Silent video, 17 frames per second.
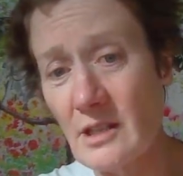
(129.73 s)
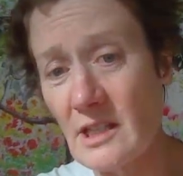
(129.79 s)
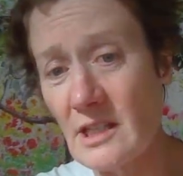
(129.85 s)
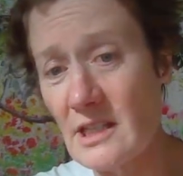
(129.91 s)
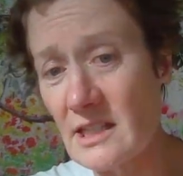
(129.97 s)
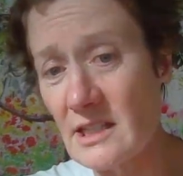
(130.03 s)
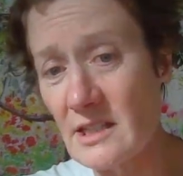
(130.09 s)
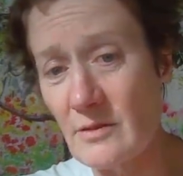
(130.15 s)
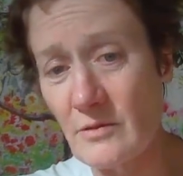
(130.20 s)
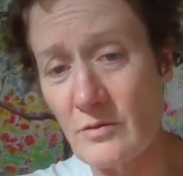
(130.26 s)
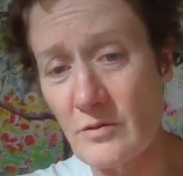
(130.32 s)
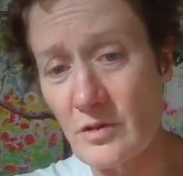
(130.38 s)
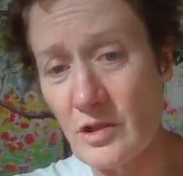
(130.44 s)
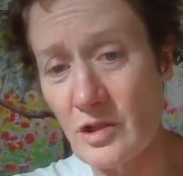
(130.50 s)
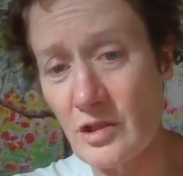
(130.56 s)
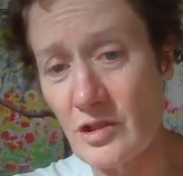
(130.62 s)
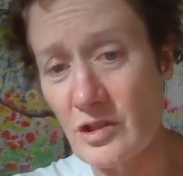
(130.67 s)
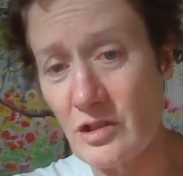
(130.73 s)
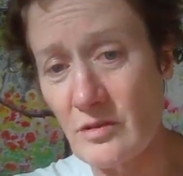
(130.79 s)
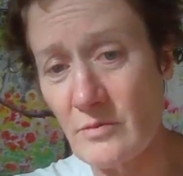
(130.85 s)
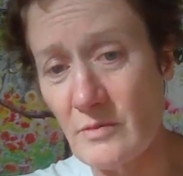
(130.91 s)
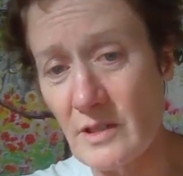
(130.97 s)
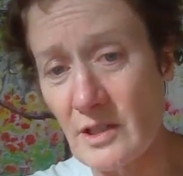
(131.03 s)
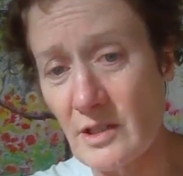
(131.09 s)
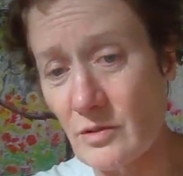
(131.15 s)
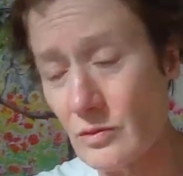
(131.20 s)
It doesn't concern
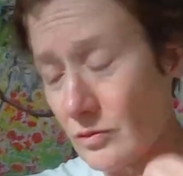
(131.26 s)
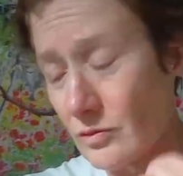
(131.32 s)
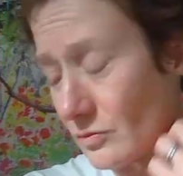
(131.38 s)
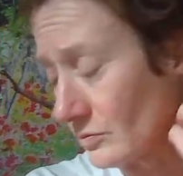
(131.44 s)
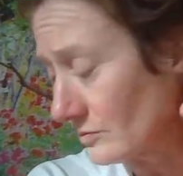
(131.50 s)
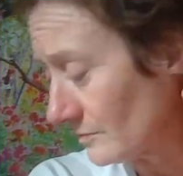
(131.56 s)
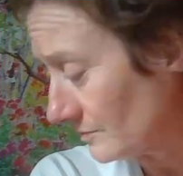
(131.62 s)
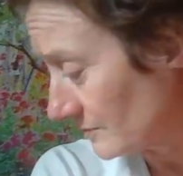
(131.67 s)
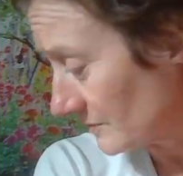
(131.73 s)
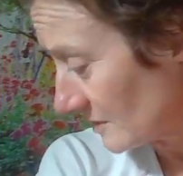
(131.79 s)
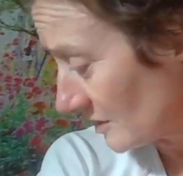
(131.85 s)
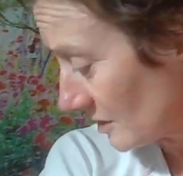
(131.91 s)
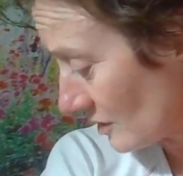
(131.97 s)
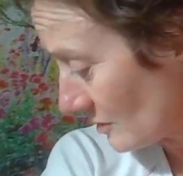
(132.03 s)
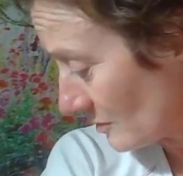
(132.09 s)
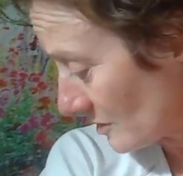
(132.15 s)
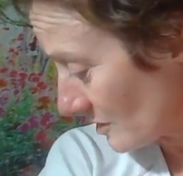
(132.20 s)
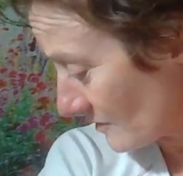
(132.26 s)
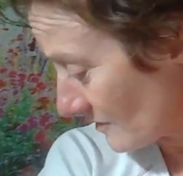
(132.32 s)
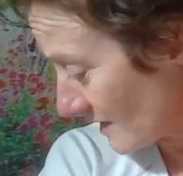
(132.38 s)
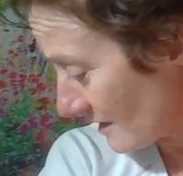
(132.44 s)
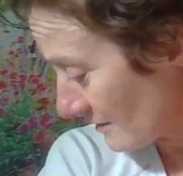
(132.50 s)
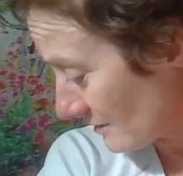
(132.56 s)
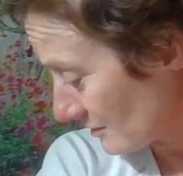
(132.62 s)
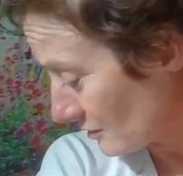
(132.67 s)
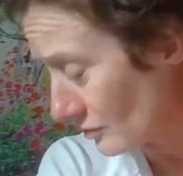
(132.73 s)
me at all in terms of
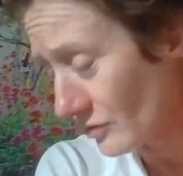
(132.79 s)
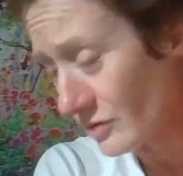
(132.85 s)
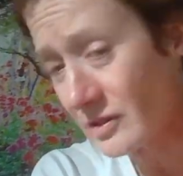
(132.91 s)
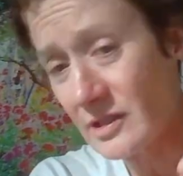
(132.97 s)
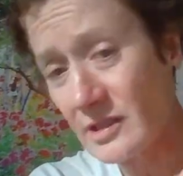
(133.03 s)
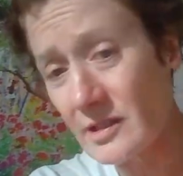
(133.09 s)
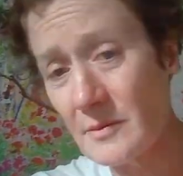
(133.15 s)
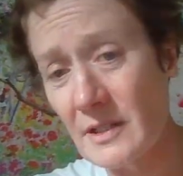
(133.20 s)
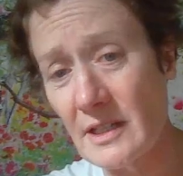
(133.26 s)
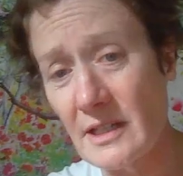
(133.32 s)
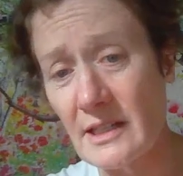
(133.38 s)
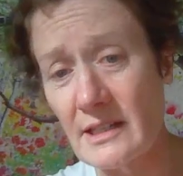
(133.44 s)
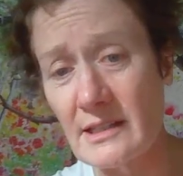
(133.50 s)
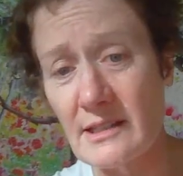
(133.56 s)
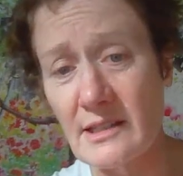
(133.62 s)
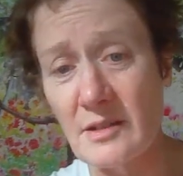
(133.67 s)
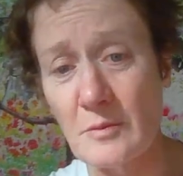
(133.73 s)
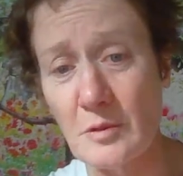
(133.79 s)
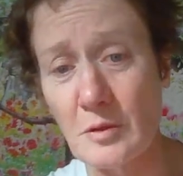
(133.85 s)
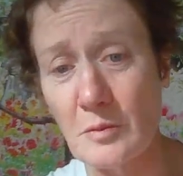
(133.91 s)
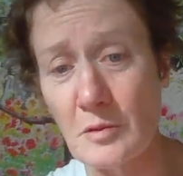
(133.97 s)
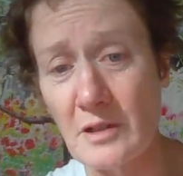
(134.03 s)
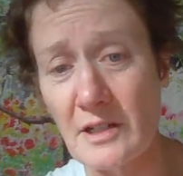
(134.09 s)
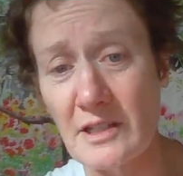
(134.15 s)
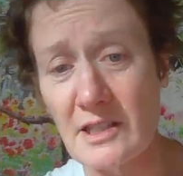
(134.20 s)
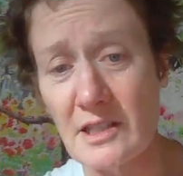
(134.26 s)
how it looks. I mean, it's a small
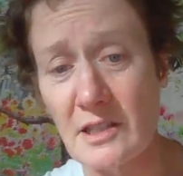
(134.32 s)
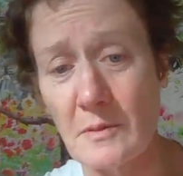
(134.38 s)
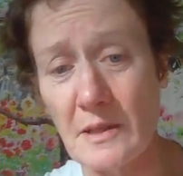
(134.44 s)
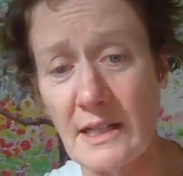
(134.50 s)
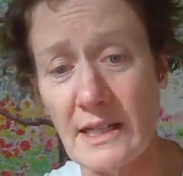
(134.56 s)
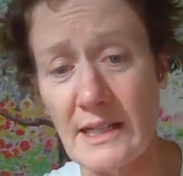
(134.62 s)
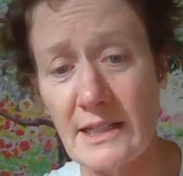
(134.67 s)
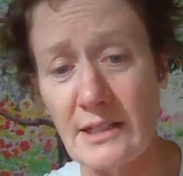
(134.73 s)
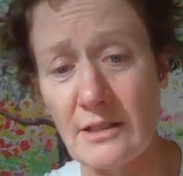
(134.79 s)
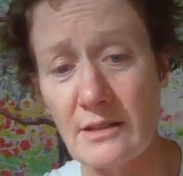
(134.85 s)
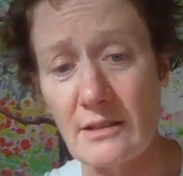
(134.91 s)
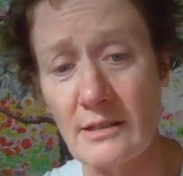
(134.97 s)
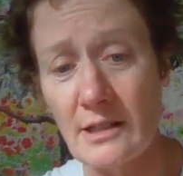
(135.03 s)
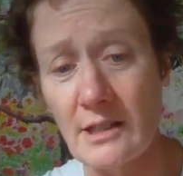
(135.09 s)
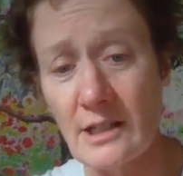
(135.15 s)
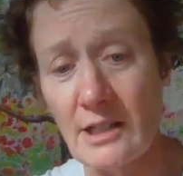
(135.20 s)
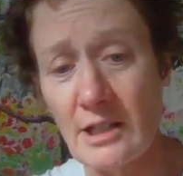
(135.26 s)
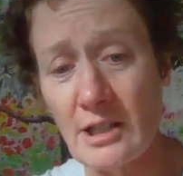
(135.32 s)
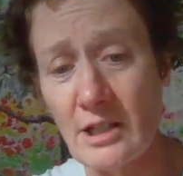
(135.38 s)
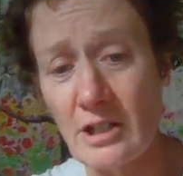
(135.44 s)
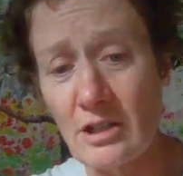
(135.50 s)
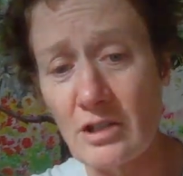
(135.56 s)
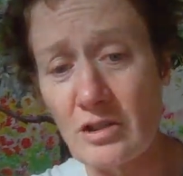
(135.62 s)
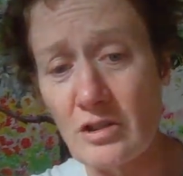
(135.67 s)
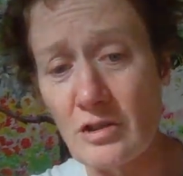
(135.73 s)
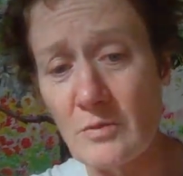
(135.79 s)
price to pay,
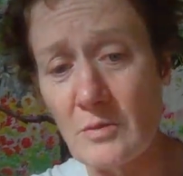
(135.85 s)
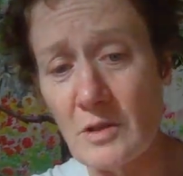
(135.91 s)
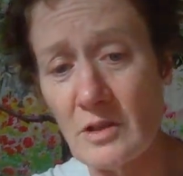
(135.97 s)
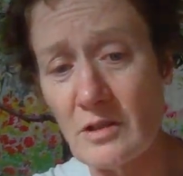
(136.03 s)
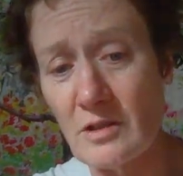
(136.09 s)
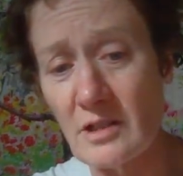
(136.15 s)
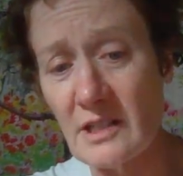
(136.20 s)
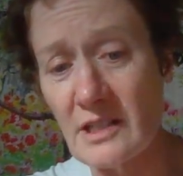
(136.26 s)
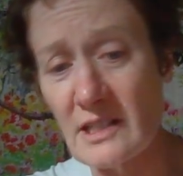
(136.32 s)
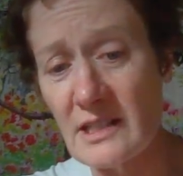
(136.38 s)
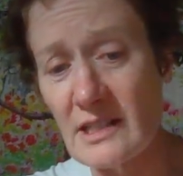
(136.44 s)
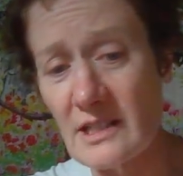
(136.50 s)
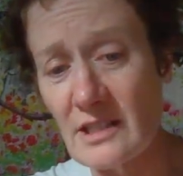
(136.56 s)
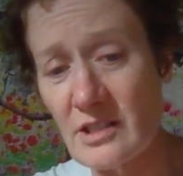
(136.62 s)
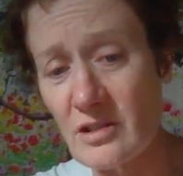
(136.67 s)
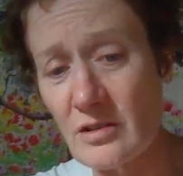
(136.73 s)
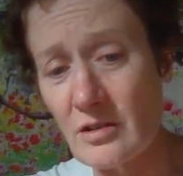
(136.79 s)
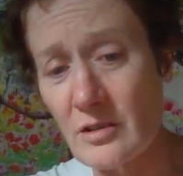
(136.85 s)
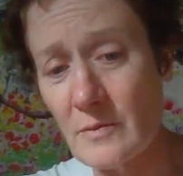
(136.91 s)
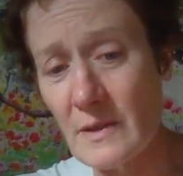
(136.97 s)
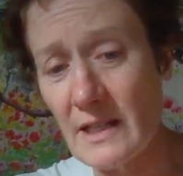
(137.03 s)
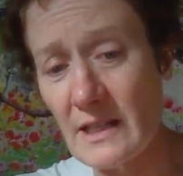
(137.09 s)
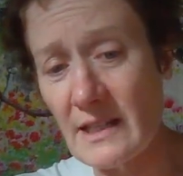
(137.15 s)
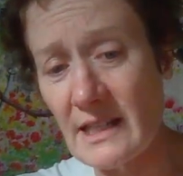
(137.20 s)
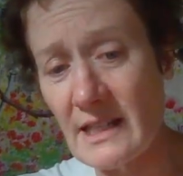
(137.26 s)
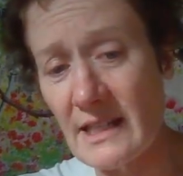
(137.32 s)
to be honest. It's not
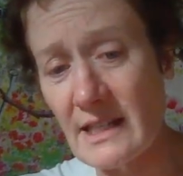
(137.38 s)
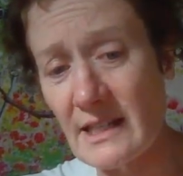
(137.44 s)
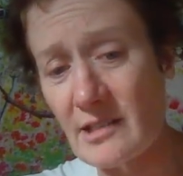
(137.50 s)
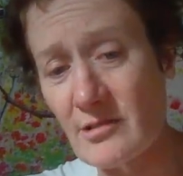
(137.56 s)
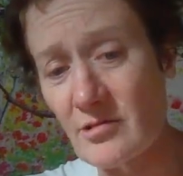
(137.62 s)
about that.